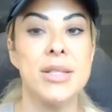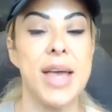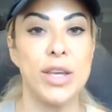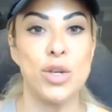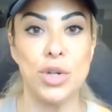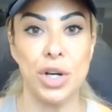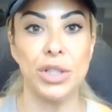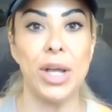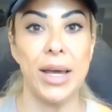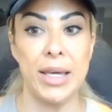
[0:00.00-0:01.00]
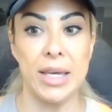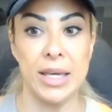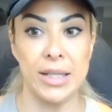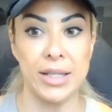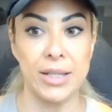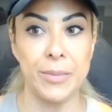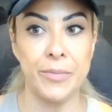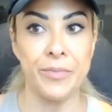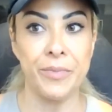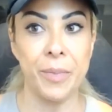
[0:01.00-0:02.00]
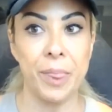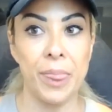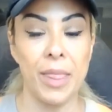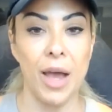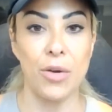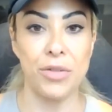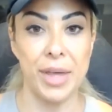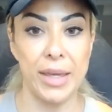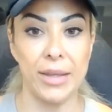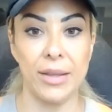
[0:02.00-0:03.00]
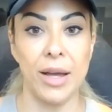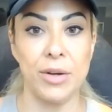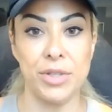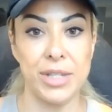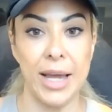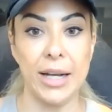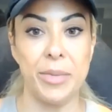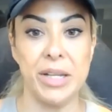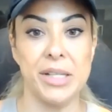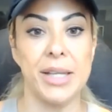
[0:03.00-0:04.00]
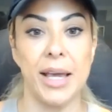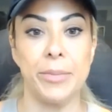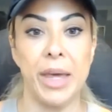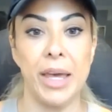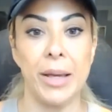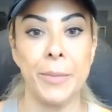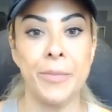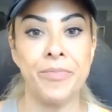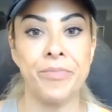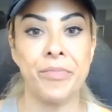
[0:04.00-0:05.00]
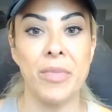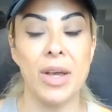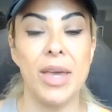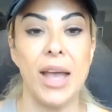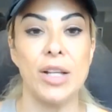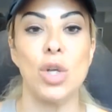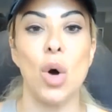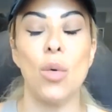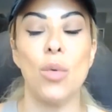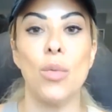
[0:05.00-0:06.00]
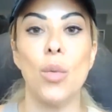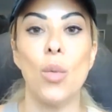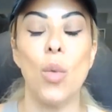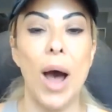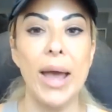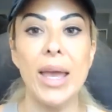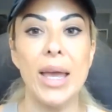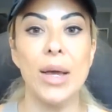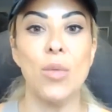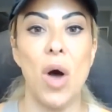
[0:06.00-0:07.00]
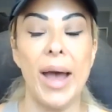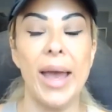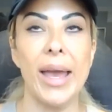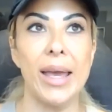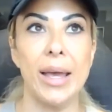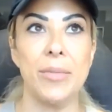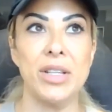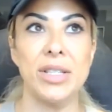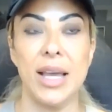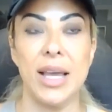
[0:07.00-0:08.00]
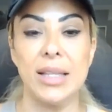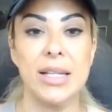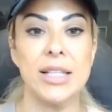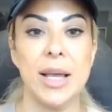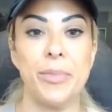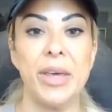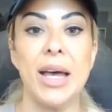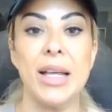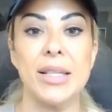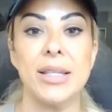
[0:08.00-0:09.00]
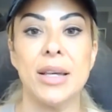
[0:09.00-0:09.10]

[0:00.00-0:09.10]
that you could not eat? I don't see anybody saying me. Okay, so why am I saying this? Like, because